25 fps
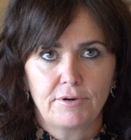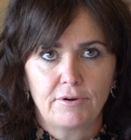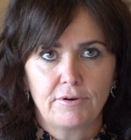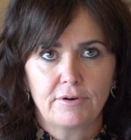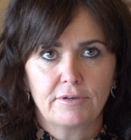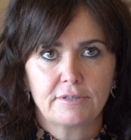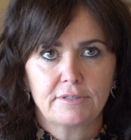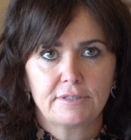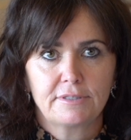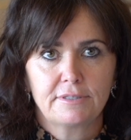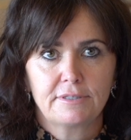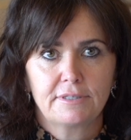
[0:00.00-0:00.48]

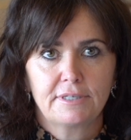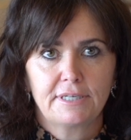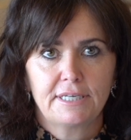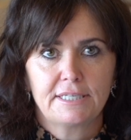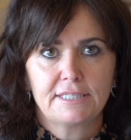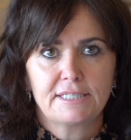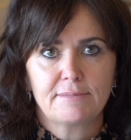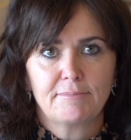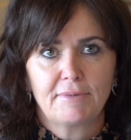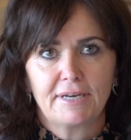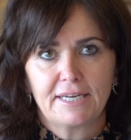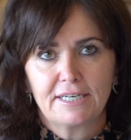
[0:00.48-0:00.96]
not
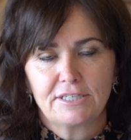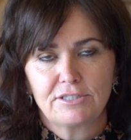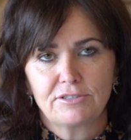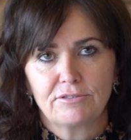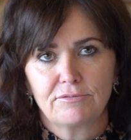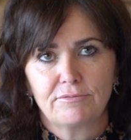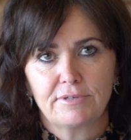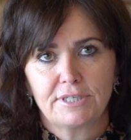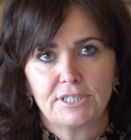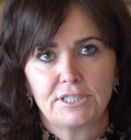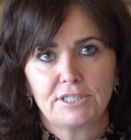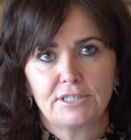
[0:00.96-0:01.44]
it's my
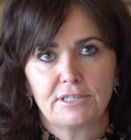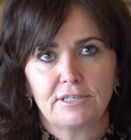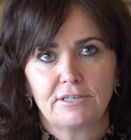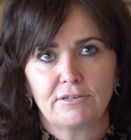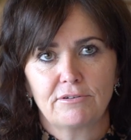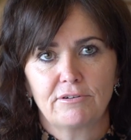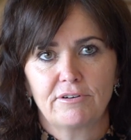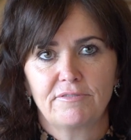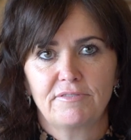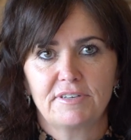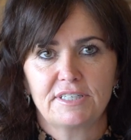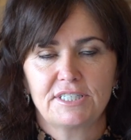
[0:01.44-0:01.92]
intuition
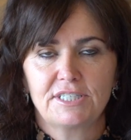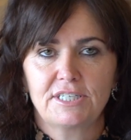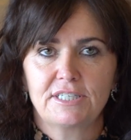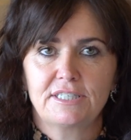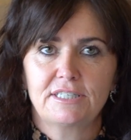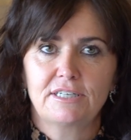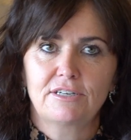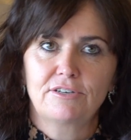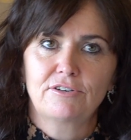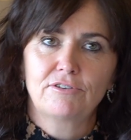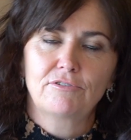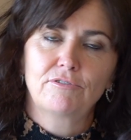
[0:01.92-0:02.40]
or if it's
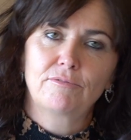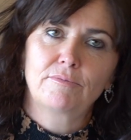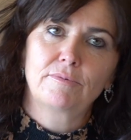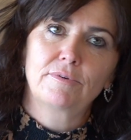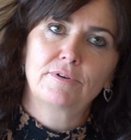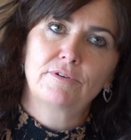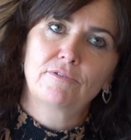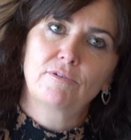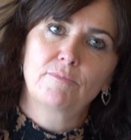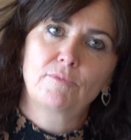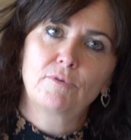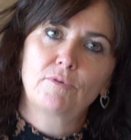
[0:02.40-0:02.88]
just a
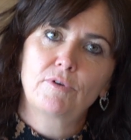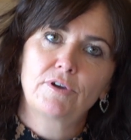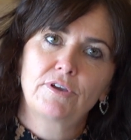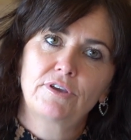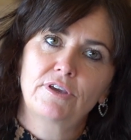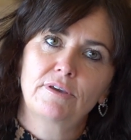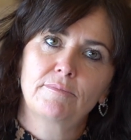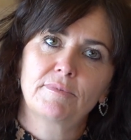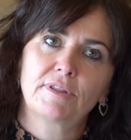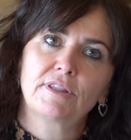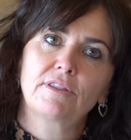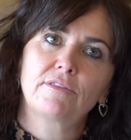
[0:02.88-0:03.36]
normal
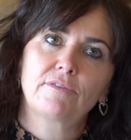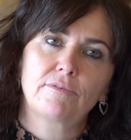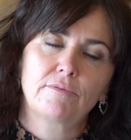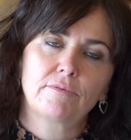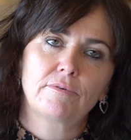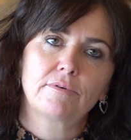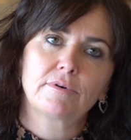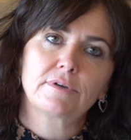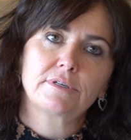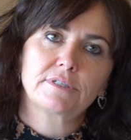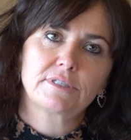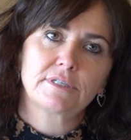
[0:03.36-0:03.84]
human
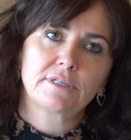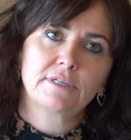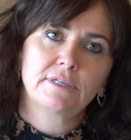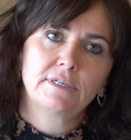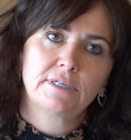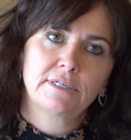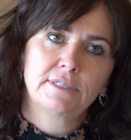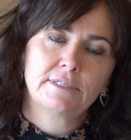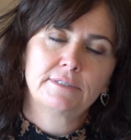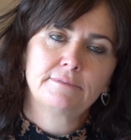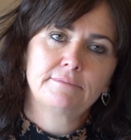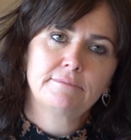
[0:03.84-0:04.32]
thought
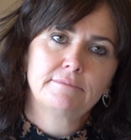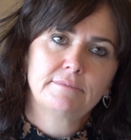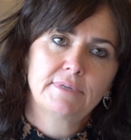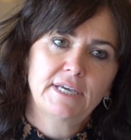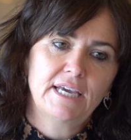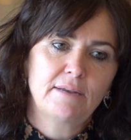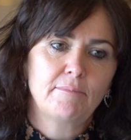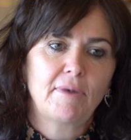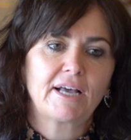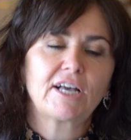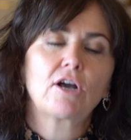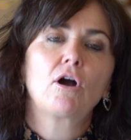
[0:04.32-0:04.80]

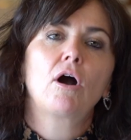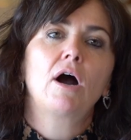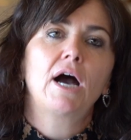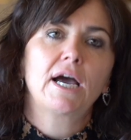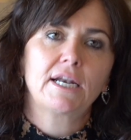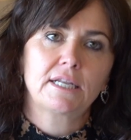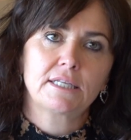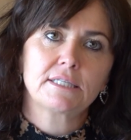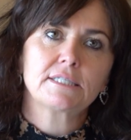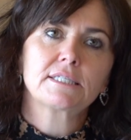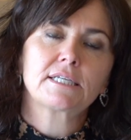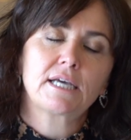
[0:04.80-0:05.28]
and my
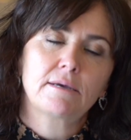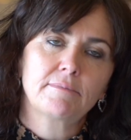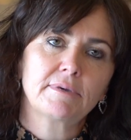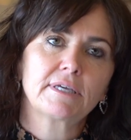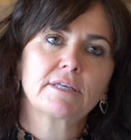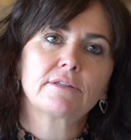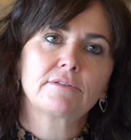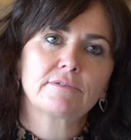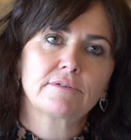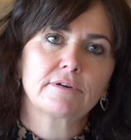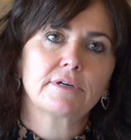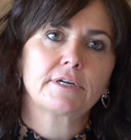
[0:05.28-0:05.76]
guidance
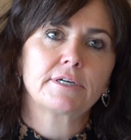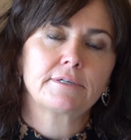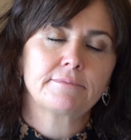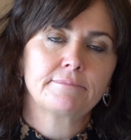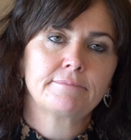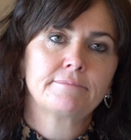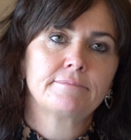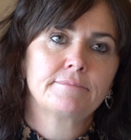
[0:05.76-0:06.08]
coming through.